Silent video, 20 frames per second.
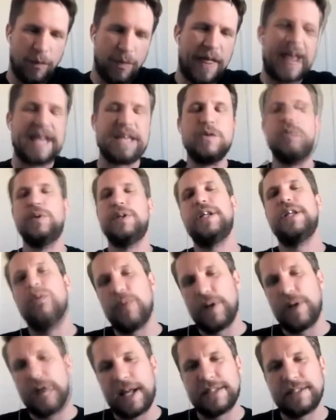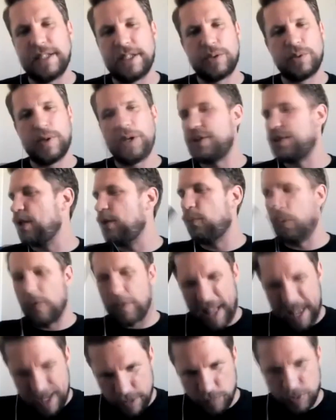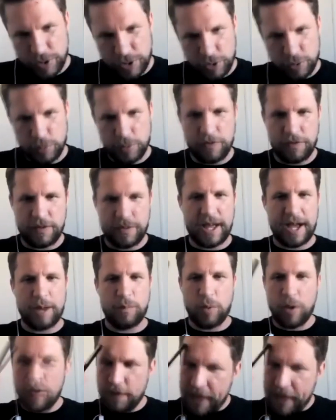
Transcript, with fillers: they would deal with that situation and what they would do with that and why